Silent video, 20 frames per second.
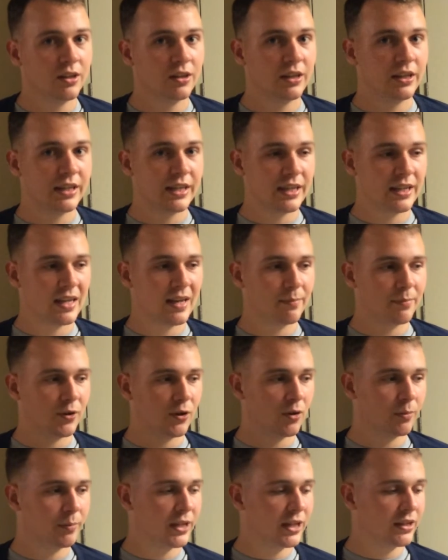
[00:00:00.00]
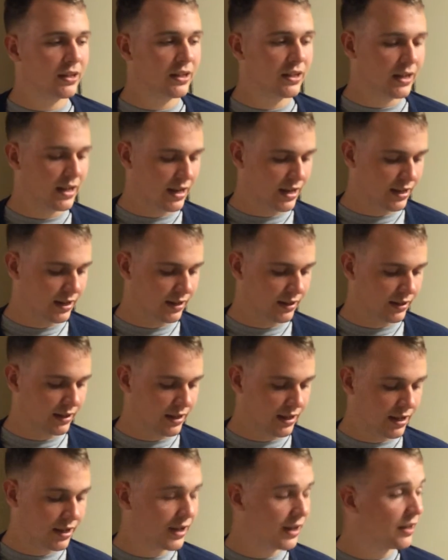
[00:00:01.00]
They kidnap Paul Bettany and
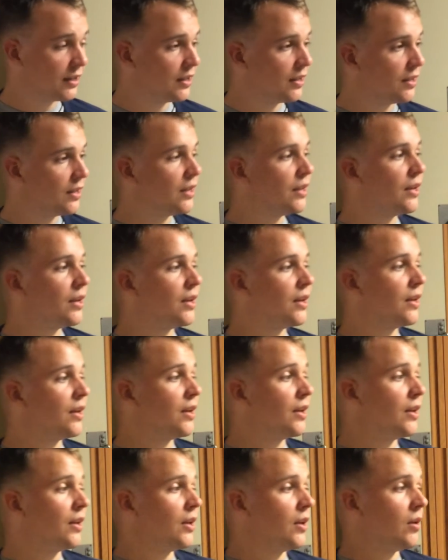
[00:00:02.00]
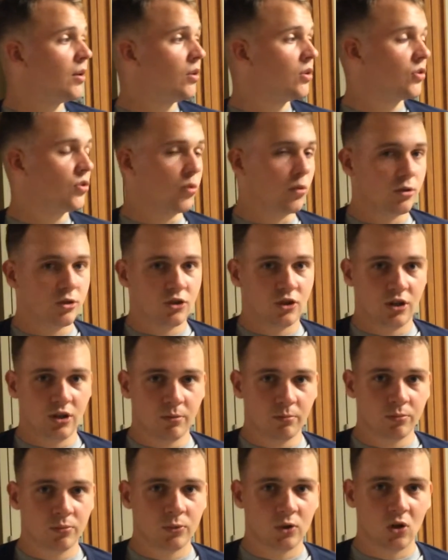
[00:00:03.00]
they torture
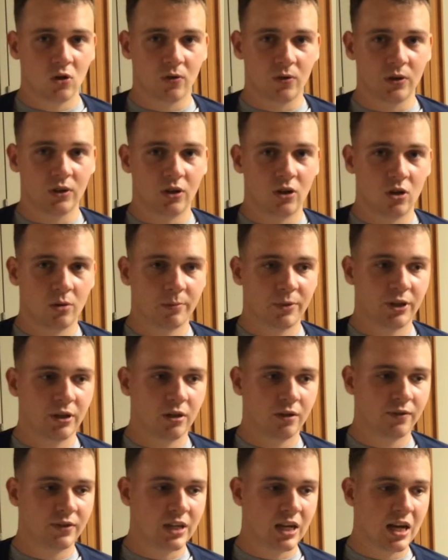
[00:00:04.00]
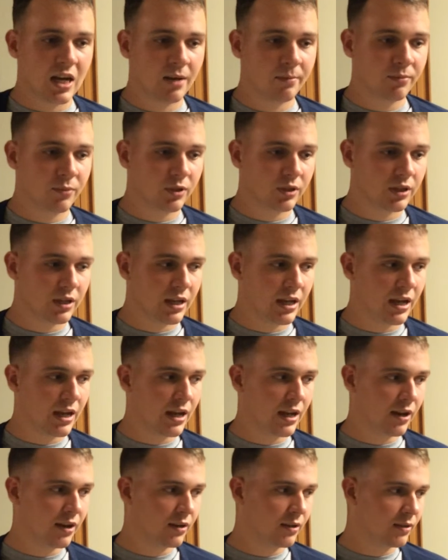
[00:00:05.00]
him over a long period of time.
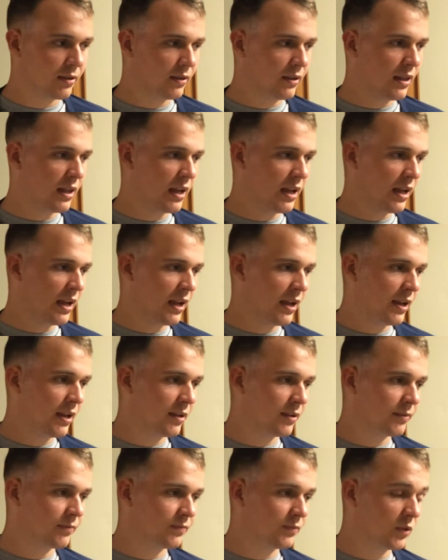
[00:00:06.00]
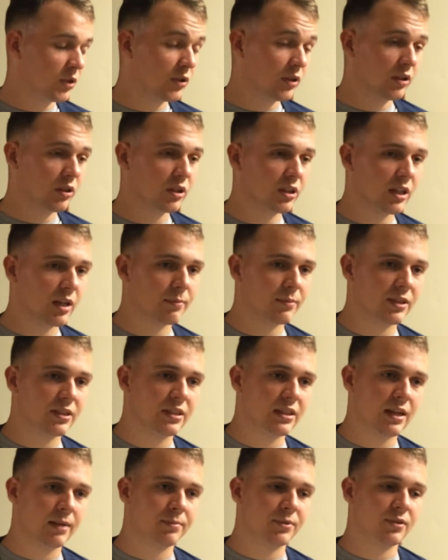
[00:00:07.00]
And you can look up the
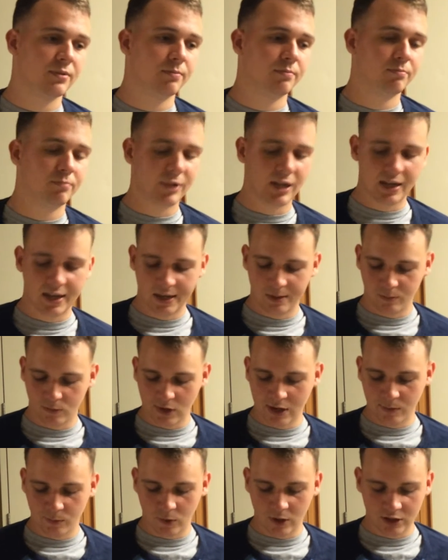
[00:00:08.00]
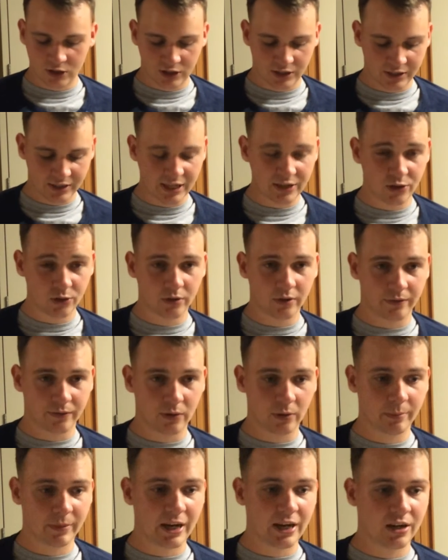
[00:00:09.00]
steps behind brainwashing. They do it
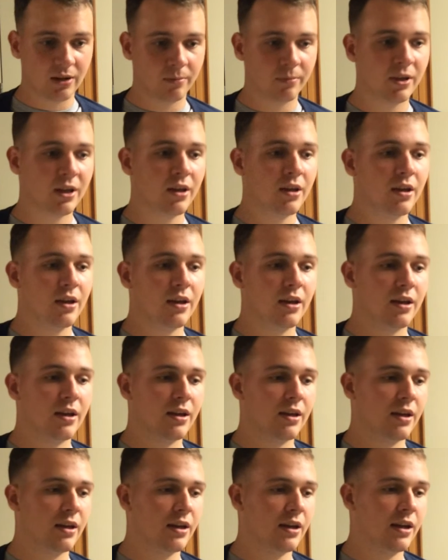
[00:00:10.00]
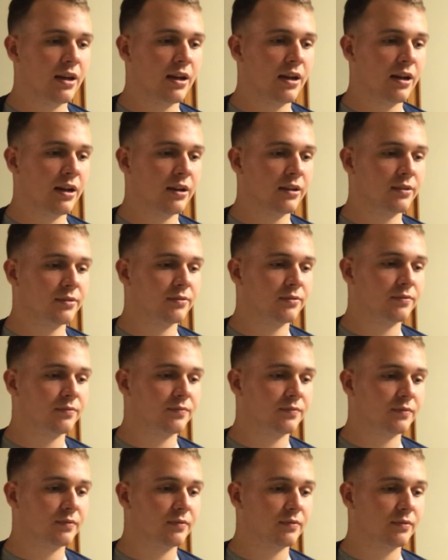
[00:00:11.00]
verbatim. And
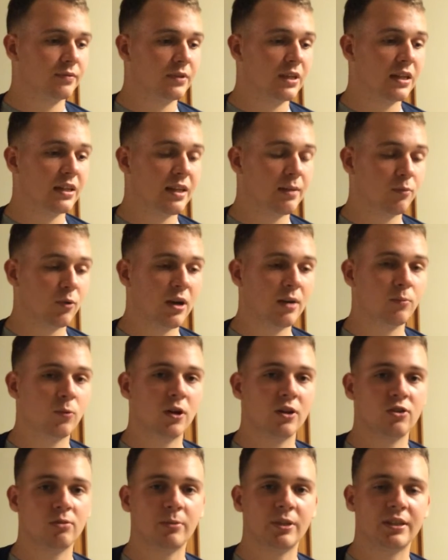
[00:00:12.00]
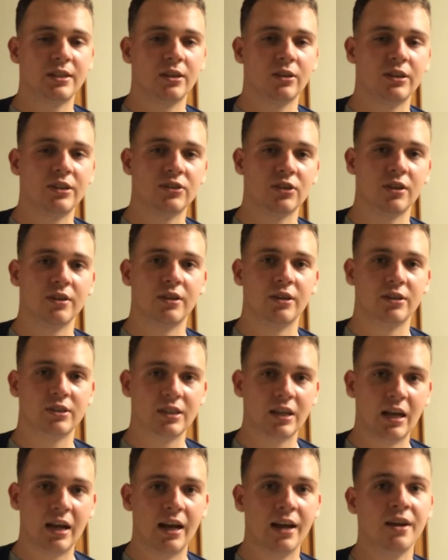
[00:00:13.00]
yeah, they brainwash him until he's on their
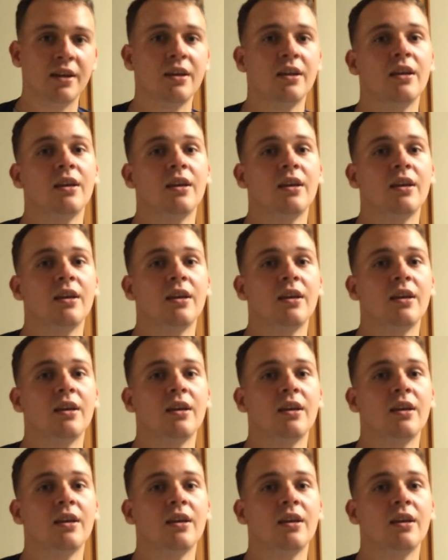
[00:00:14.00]
side,